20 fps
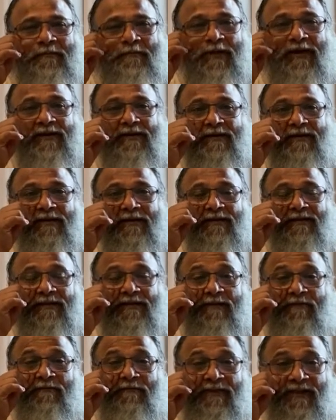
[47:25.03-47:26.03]
But
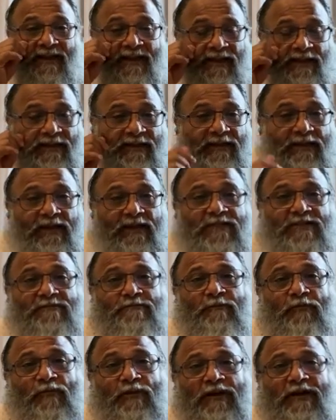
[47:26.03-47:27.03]
the way he has
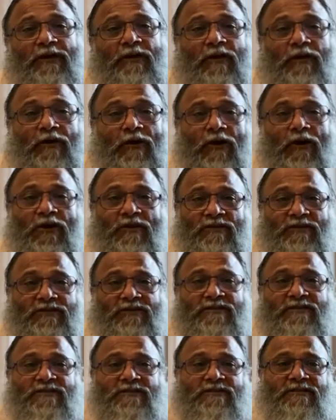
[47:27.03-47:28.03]
put it
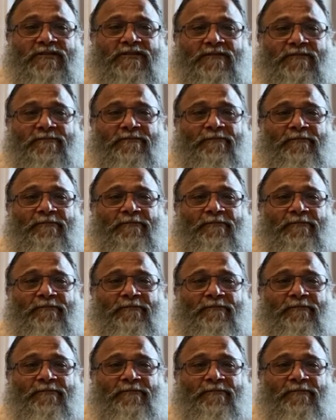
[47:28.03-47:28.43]
across,